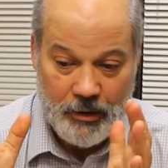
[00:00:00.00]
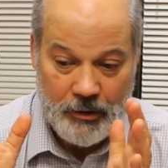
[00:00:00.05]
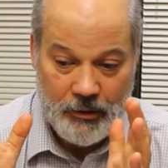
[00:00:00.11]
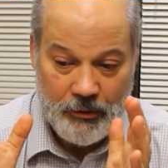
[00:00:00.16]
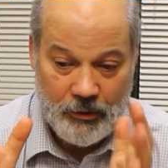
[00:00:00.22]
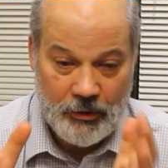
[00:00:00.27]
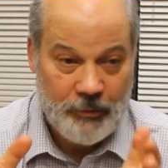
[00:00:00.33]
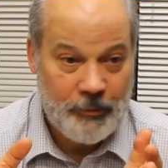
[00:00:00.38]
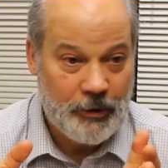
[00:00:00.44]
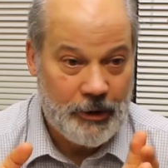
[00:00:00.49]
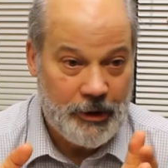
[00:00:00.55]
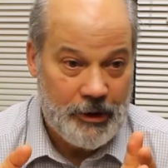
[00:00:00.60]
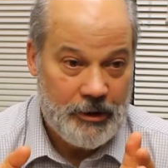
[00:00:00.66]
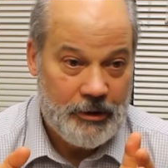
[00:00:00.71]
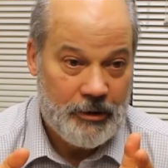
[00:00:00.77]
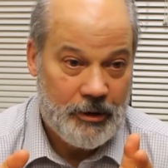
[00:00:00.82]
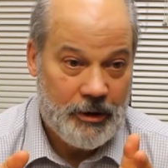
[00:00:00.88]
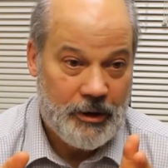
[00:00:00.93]

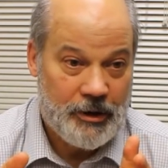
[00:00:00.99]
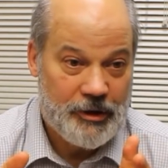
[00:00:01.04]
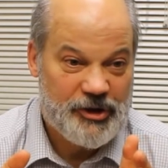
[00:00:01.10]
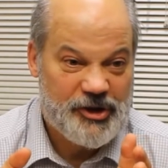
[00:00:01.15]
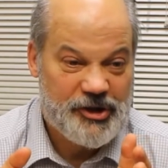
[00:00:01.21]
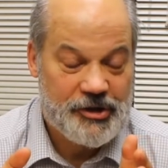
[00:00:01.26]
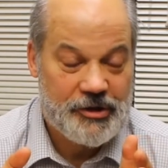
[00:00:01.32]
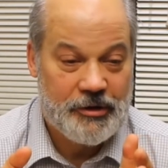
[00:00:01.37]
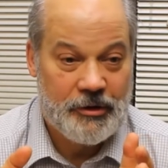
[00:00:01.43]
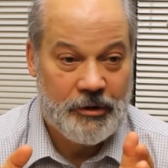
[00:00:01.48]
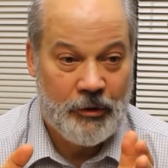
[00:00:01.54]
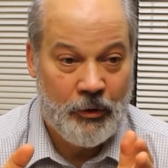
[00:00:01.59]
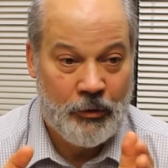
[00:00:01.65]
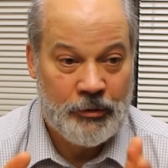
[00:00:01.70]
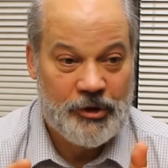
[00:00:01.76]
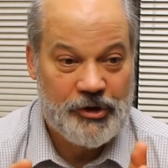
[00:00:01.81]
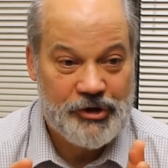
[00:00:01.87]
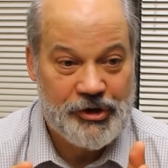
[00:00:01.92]
normally, the
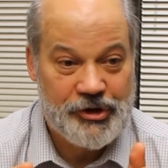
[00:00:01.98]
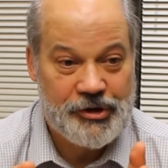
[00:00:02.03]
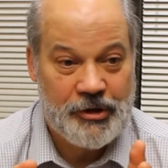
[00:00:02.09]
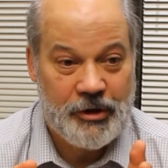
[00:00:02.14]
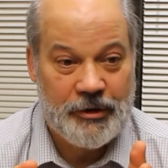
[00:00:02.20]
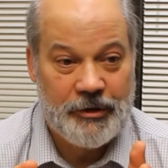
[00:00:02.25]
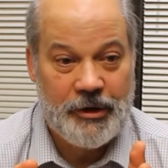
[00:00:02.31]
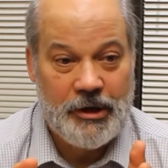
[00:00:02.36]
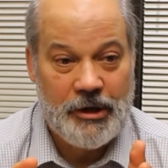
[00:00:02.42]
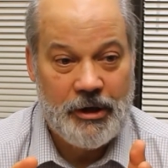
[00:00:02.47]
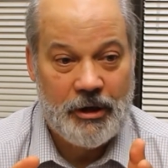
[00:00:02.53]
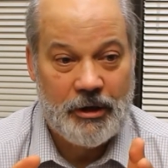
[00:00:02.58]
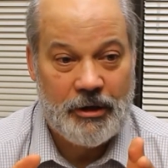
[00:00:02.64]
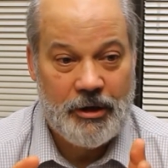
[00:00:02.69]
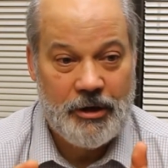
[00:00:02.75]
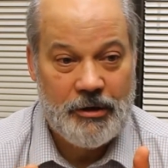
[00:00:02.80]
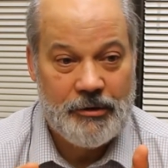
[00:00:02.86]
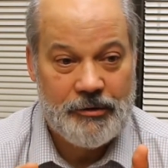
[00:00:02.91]
onus is on the
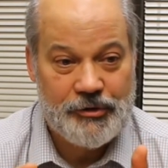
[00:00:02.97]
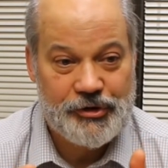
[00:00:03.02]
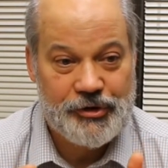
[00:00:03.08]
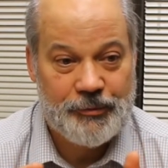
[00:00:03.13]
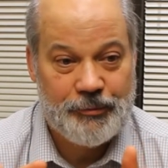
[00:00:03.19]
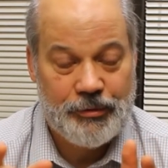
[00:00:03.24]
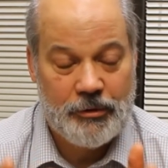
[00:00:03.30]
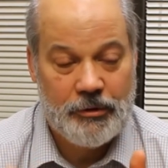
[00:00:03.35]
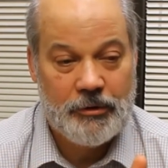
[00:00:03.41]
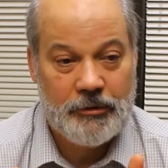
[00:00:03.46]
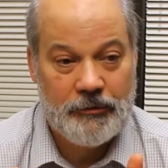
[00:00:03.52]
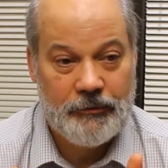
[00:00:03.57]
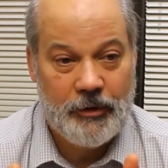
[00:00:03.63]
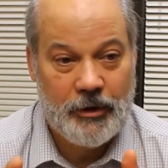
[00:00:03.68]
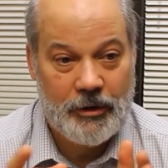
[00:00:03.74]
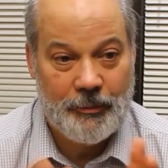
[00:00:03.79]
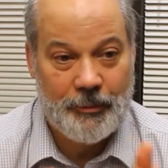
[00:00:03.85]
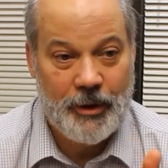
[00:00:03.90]
accused to
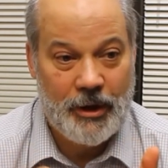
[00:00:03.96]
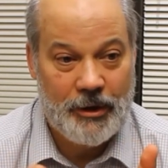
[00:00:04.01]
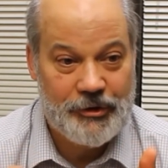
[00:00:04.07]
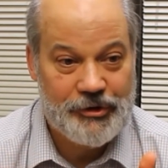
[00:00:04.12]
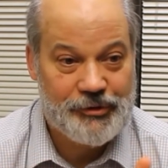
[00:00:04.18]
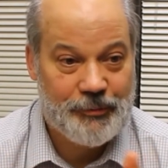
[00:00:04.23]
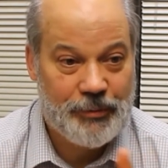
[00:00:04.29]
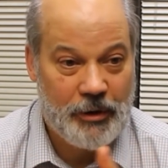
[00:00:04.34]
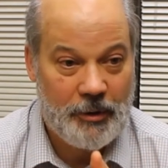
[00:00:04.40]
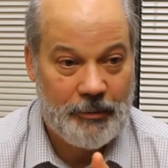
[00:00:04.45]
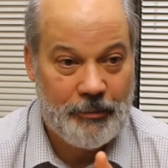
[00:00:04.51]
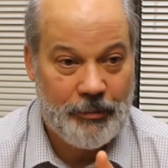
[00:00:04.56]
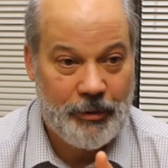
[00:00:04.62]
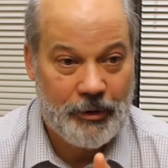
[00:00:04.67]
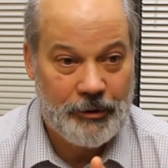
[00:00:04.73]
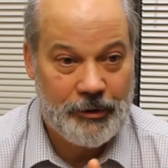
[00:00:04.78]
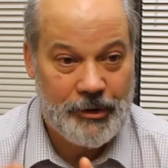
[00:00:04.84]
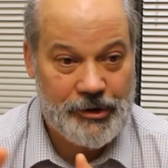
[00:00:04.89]
prove on a balance of
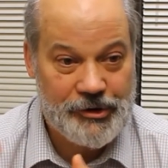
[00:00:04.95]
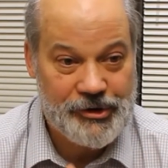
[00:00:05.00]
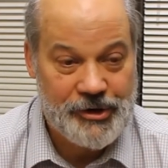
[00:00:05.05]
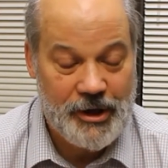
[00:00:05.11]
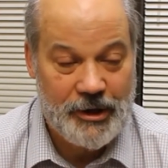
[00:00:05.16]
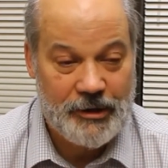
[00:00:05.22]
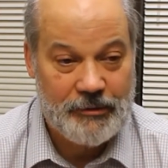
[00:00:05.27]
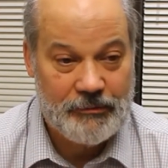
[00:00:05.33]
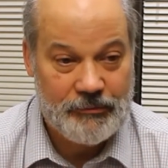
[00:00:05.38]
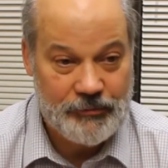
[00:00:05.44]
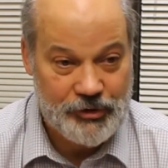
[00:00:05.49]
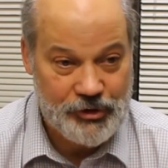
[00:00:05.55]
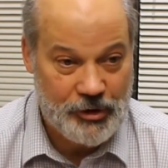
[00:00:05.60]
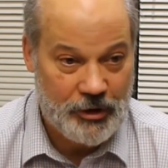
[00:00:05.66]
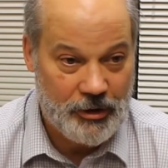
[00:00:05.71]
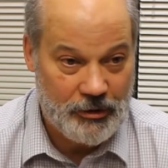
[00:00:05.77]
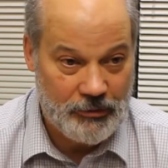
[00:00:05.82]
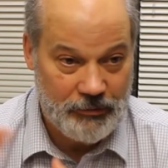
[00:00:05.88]
probabilities that
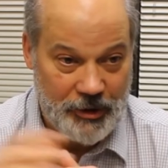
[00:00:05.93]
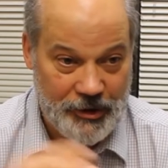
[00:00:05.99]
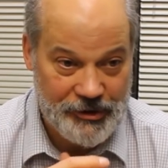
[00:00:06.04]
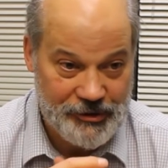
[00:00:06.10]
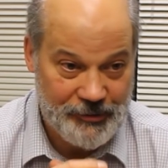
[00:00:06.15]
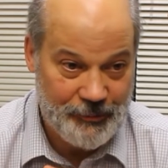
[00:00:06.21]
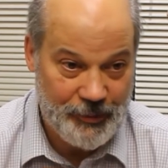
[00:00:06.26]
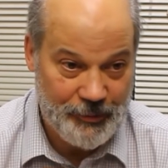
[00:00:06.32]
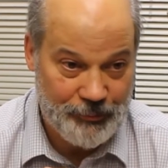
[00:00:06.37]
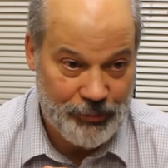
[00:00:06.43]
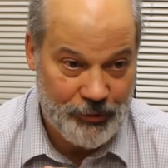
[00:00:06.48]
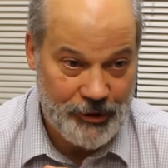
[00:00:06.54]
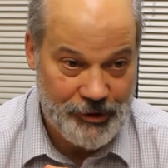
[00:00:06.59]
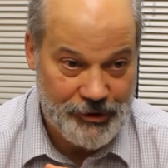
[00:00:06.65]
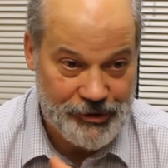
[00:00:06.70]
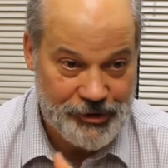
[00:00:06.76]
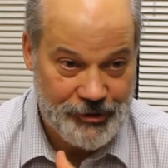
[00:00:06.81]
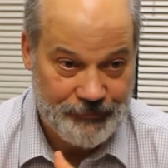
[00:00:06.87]
charter rights have been
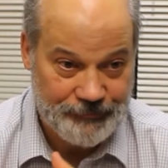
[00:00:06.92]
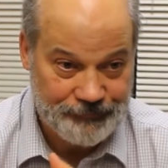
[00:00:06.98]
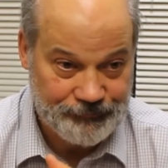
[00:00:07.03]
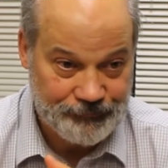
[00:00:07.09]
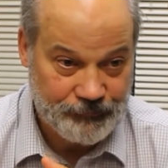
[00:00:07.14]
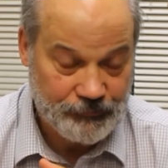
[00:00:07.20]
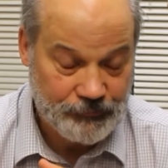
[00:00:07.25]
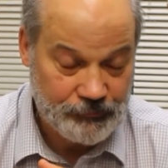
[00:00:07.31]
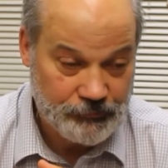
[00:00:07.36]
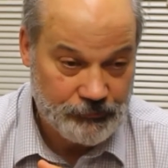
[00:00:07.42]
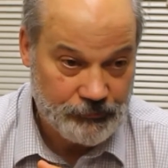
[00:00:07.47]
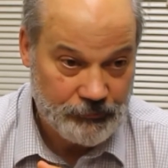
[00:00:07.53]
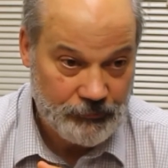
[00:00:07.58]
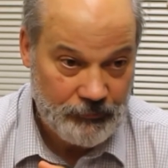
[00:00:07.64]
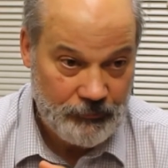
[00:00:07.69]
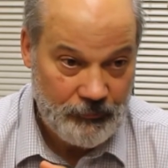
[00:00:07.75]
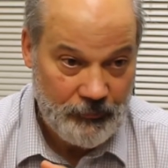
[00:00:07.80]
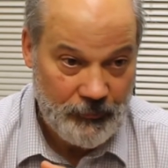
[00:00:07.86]
breached.
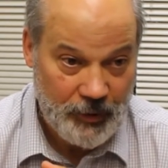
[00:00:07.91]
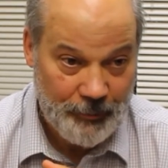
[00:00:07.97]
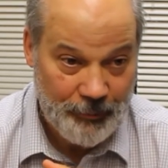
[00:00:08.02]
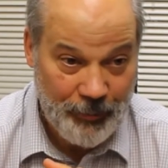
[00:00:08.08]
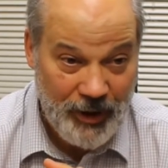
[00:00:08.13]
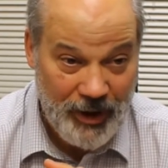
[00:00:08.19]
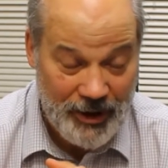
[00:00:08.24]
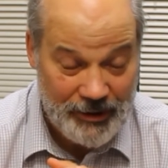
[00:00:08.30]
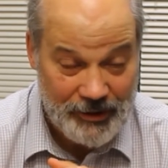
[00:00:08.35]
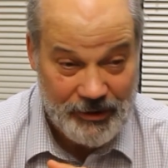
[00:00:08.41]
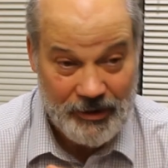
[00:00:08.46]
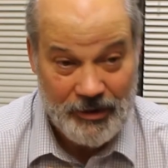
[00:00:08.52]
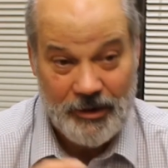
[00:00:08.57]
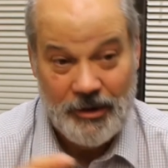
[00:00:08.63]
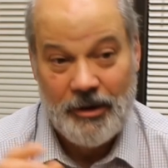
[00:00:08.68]
But